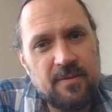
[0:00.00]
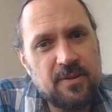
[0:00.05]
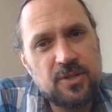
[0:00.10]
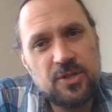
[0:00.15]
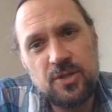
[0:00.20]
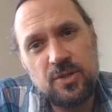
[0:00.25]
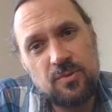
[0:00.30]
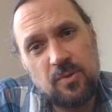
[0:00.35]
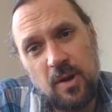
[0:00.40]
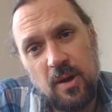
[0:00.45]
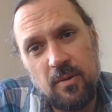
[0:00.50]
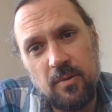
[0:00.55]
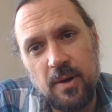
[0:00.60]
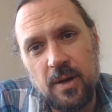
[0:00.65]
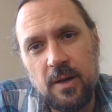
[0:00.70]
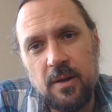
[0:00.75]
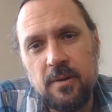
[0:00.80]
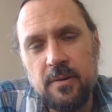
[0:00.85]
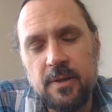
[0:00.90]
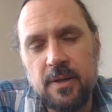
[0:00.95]
It's just,
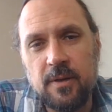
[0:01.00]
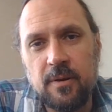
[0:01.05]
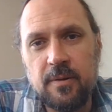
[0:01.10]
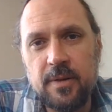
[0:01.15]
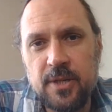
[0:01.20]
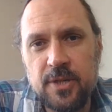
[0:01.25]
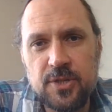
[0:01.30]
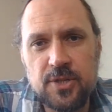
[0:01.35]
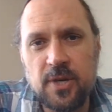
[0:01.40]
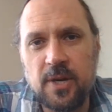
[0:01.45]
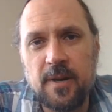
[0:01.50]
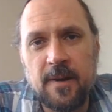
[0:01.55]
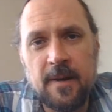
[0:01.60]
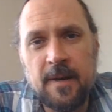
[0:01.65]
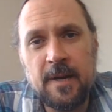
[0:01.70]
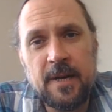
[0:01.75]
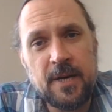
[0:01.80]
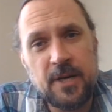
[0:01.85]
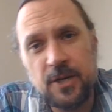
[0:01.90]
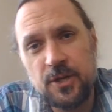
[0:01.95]
well, here's a
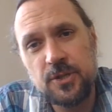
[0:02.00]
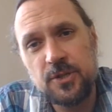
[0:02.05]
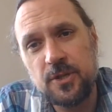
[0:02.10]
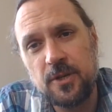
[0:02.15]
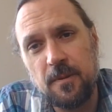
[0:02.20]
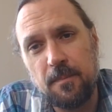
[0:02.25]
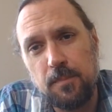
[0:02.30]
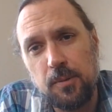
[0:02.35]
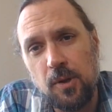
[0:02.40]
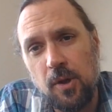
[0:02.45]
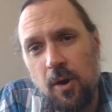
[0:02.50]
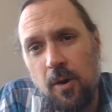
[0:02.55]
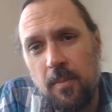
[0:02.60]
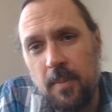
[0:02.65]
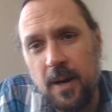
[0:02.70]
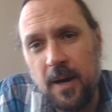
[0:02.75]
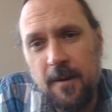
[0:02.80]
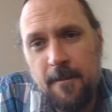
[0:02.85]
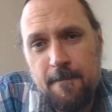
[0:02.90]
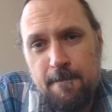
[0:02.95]

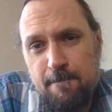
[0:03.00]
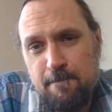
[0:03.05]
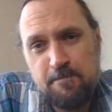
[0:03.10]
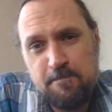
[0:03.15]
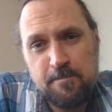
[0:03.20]
diploma,